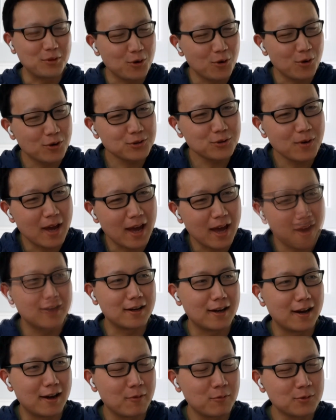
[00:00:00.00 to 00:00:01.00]
also have,
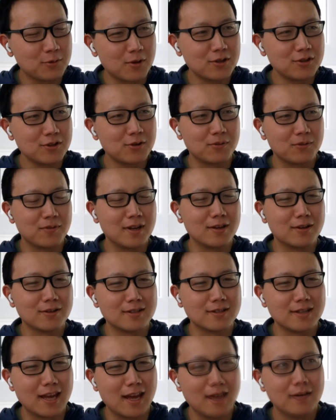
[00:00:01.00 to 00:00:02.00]
I was watching your videos
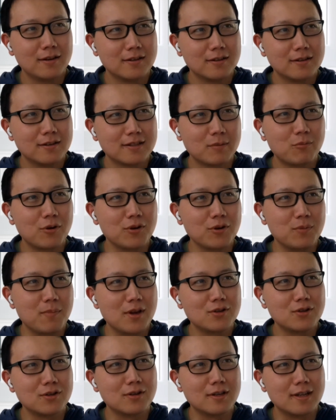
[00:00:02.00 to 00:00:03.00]
and somewhere you
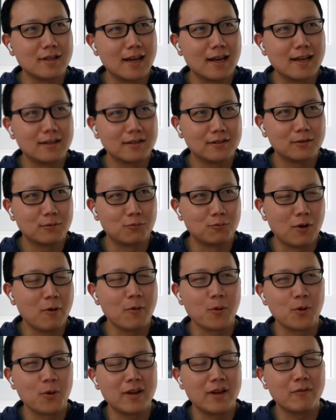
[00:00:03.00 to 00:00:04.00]
mentioned that Runway
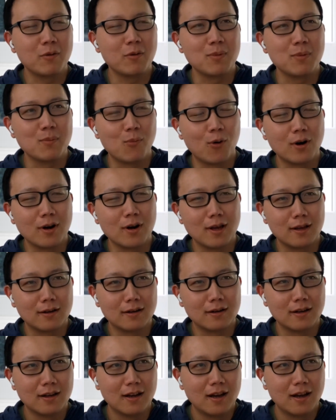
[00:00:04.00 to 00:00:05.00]
will never be more than
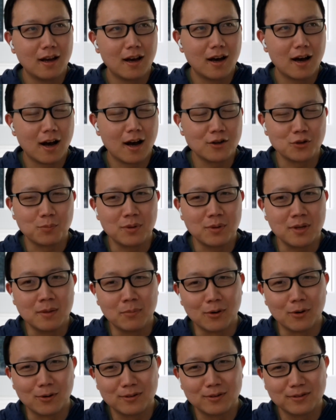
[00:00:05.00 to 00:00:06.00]
100
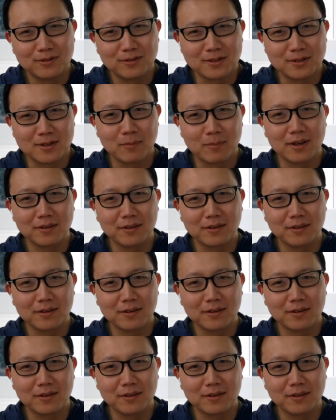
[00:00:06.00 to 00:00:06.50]
people or something.